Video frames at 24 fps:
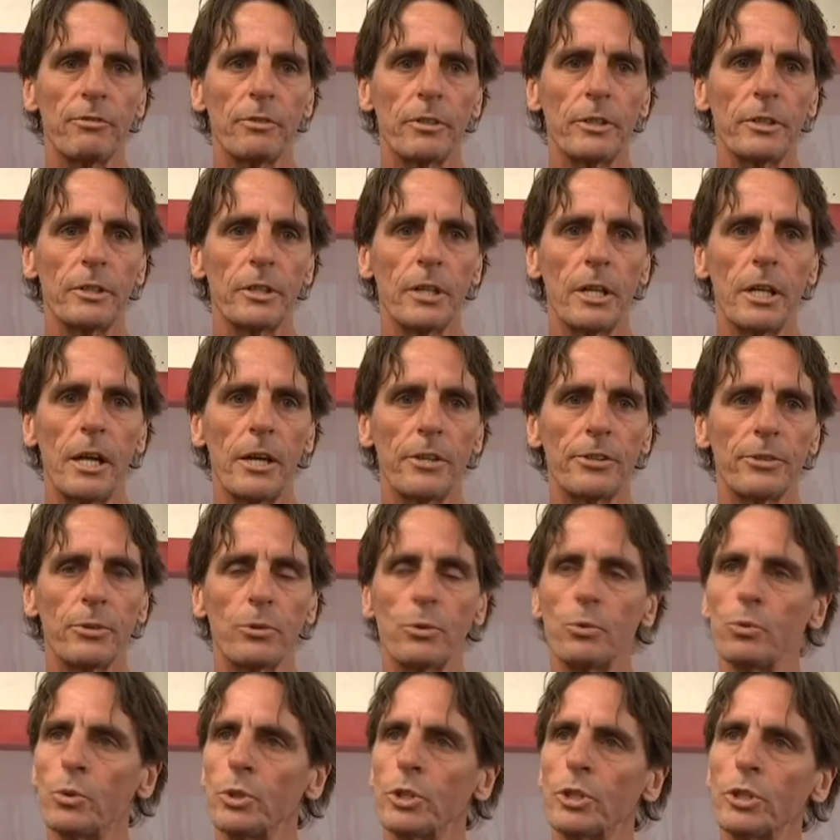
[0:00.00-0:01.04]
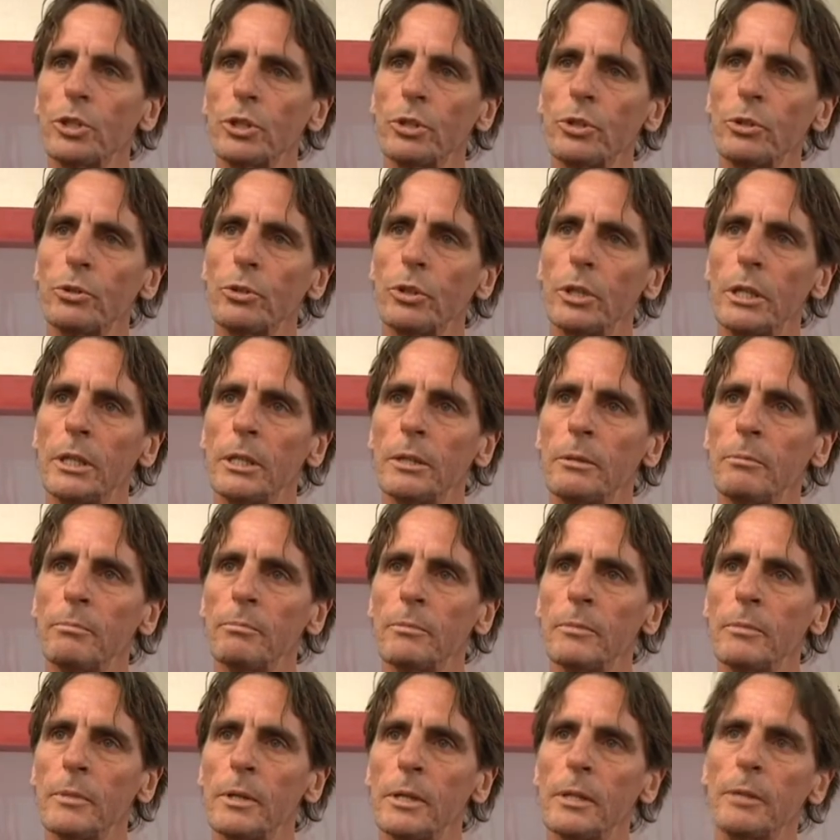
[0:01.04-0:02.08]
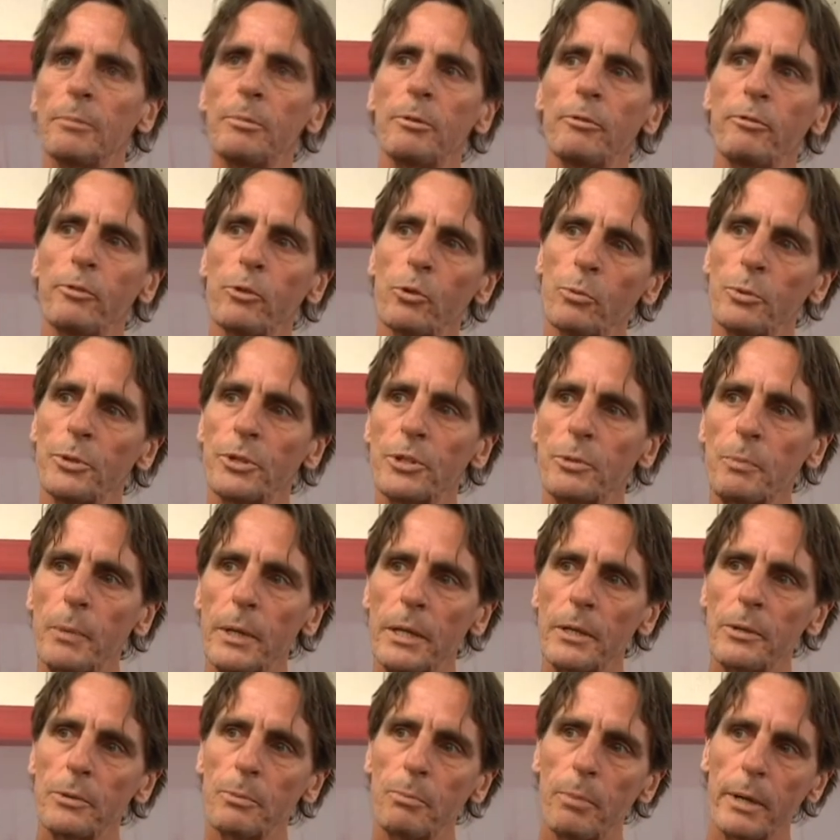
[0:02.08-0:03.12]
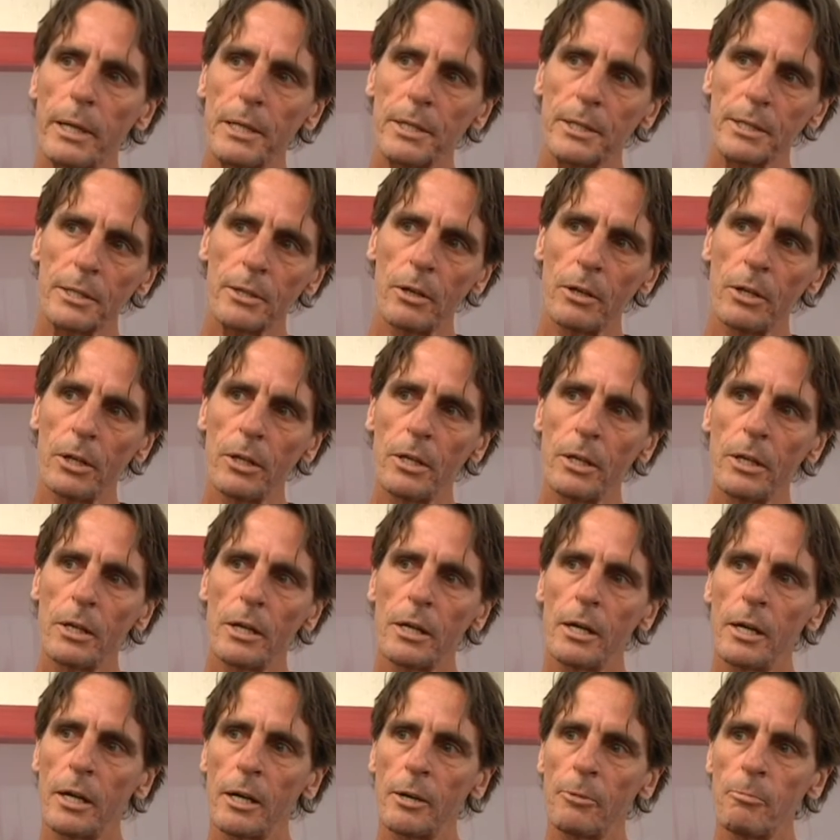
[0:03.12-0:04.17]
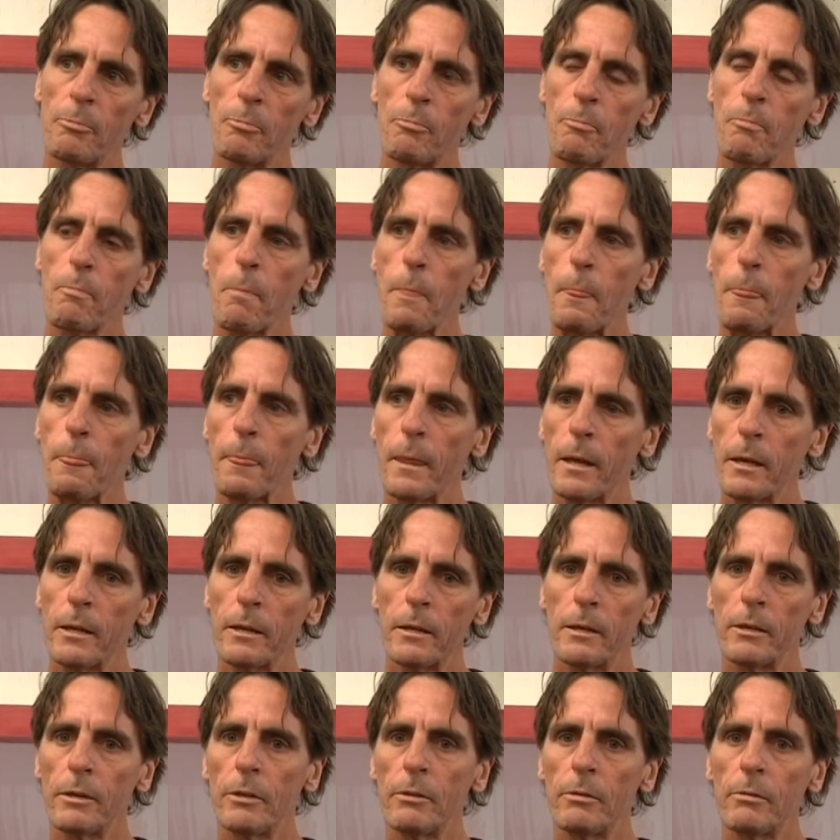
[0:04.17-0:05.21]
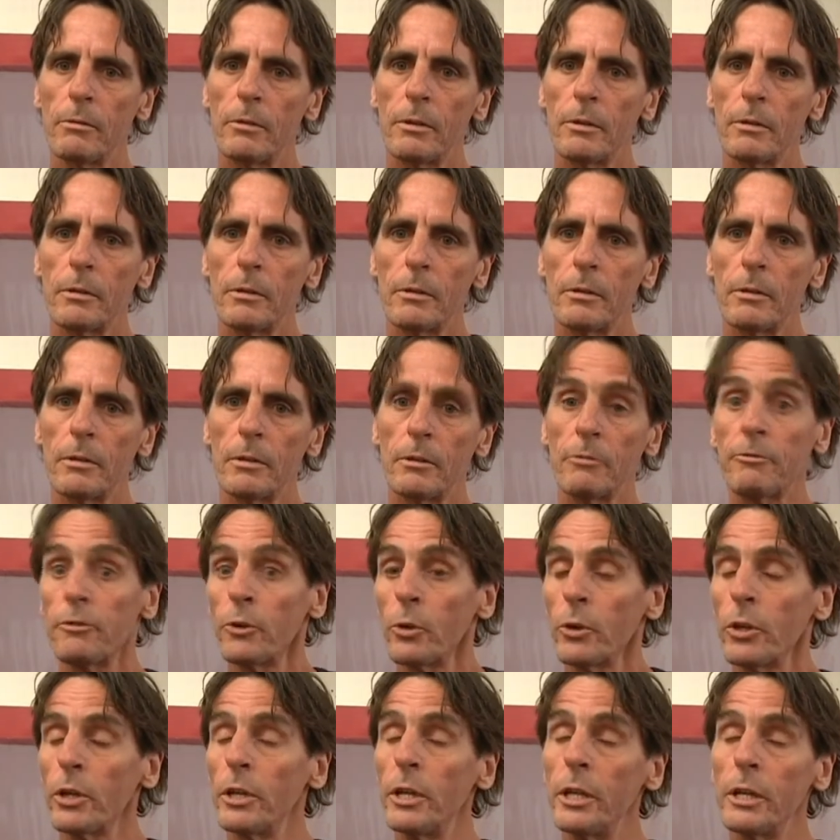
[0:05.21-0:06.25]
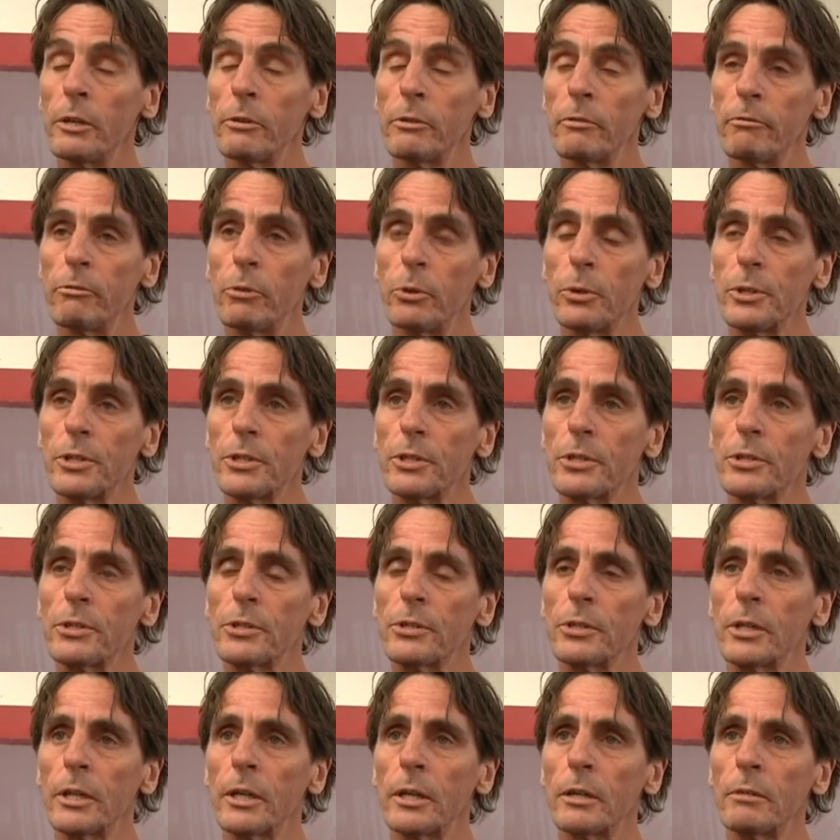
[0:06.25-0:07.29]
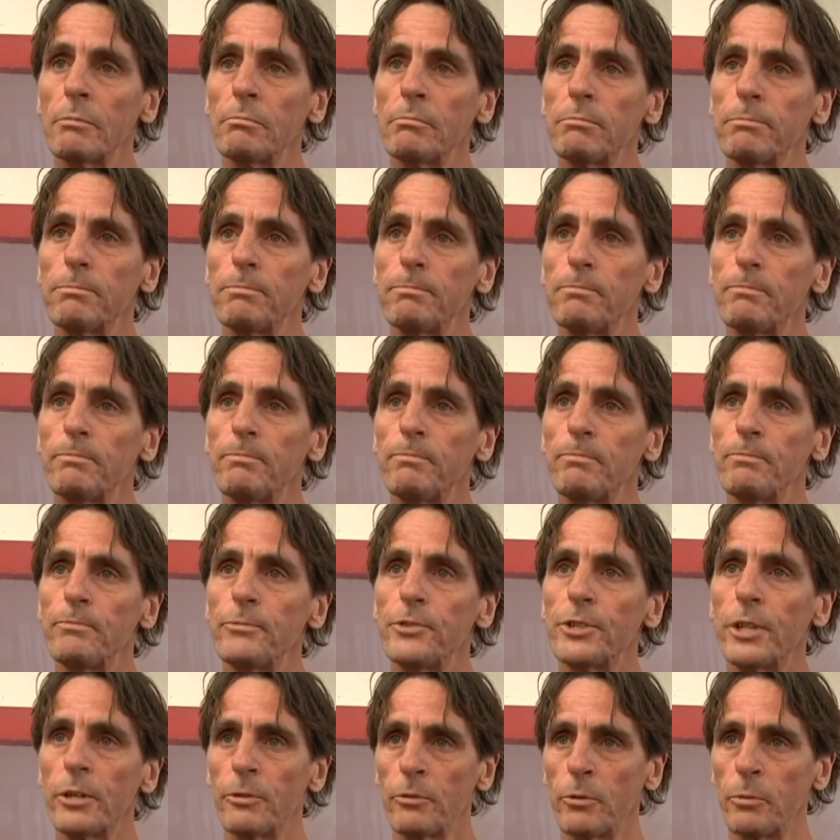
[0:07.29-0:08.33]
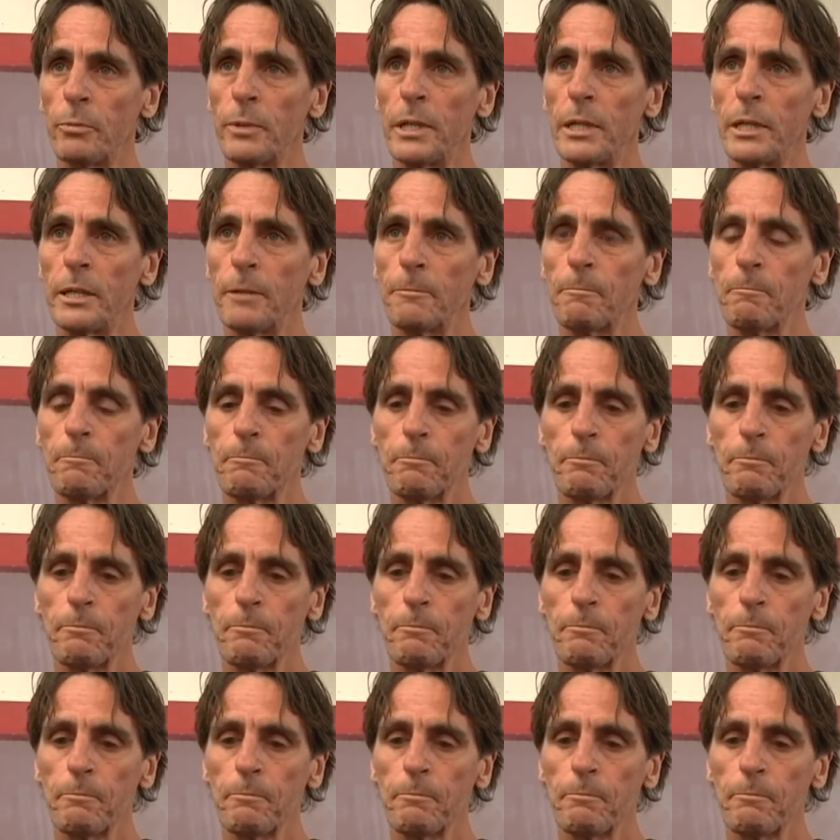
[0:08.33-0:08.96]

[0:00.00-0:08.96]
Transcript: the class would do a performance piece based on for the Hearing Voices general meeting.